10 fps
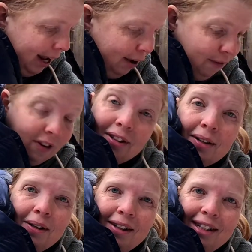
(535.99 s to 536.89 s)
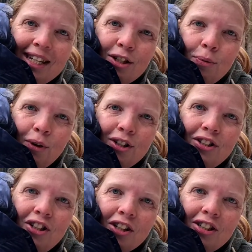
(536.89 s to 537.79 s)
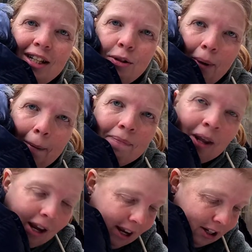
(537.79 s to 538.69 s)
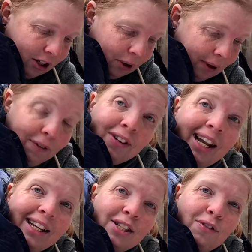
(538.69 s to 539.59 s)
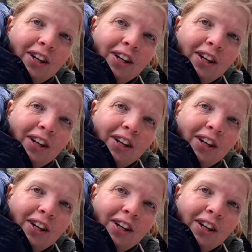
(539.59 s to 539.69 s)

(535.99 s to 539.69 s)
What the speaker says: if this works just as well. So if you like this